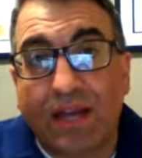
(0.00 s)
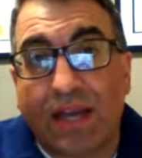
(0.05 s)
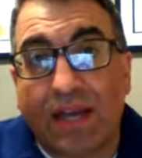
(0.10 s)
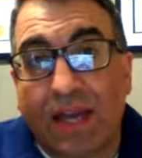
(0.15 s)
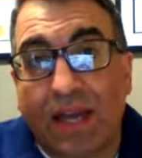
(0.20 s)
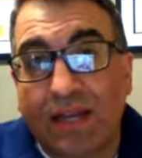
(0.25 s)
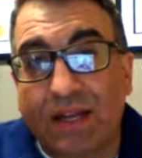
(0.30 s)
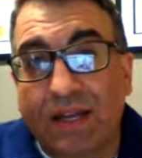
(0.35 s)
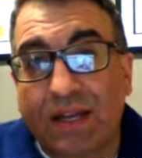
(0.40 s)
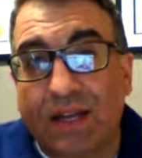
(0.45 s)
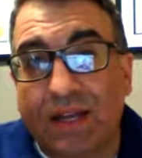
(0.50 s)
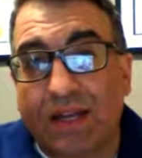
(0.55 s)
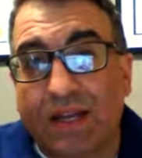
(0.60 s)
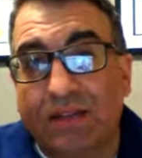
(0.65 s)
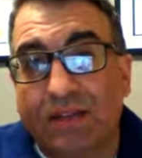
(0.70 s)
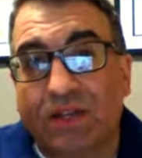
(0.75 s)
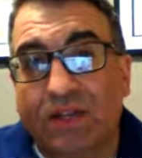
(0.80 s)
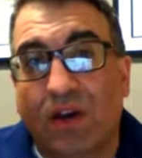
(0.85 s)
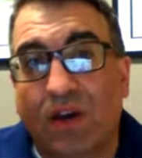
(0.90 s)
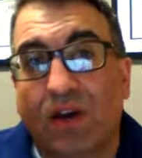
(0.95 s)
Candida
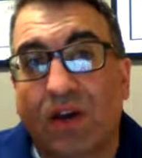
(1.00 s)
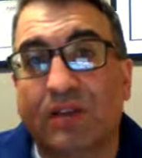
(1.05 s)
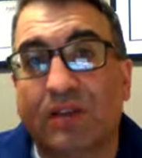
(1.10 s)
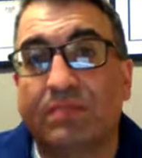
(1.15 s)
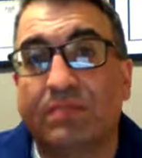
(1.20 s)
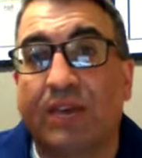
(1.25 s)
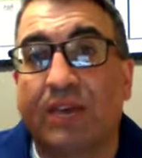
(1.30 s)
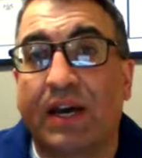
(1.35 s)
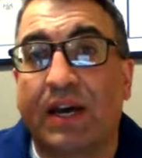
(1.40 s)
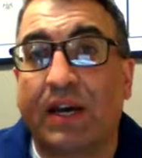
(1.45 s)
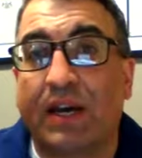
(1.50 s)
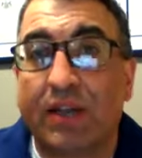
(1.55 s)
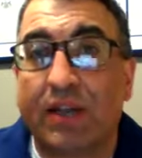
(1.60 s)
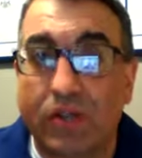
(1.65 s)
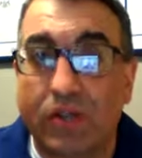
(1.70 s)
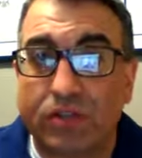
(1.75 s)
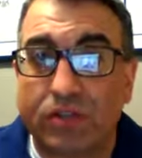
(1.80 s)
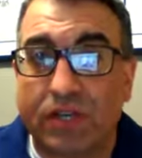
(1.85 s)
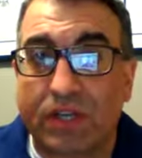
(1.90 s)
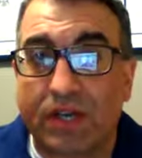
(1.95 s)
is caused by
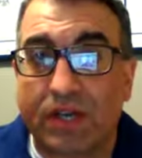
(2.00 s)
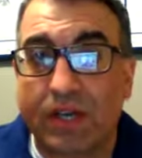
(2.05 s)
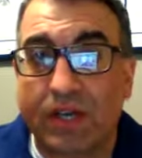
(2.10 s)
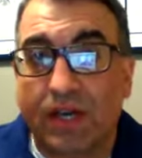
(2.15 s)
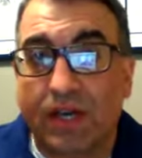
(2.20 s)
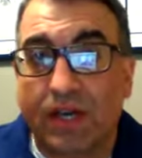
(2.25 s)
usually